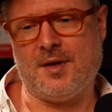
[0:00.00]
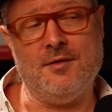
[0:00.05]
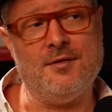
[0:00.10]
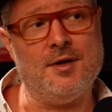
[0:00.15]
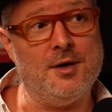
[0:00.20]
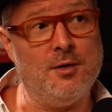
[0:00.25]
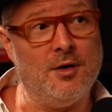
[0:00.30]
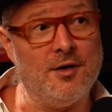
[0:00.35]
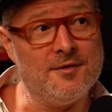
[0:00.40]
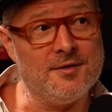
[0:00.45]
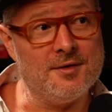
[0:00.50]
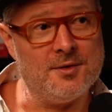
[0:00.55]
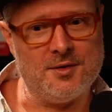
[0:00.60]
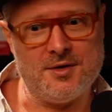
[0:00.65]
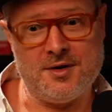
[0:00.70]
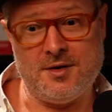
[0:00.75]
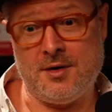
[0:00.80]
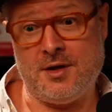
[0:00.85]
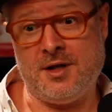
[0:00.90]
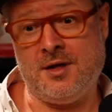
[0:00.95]
very often, or
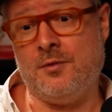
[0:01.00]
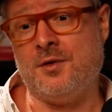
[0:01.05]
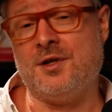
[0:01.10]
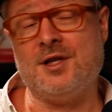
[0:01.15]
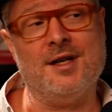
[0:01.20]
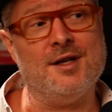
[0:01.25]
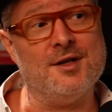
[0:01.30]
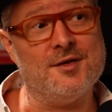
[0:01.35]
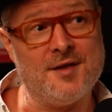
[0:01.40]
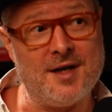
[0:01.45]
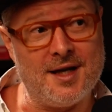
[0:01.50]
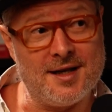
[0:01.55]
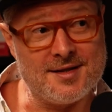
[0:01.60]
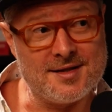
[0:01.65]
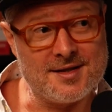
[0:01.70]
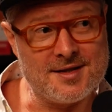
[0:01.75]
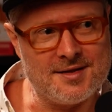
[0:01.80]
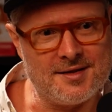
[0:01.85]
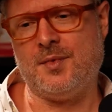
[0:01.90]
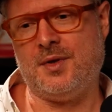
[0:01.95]
they don't change
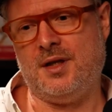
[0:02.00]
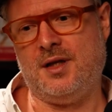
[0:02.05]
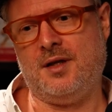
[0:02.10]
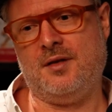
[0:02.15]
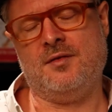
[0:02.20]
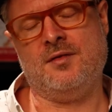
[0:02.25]
fast. And that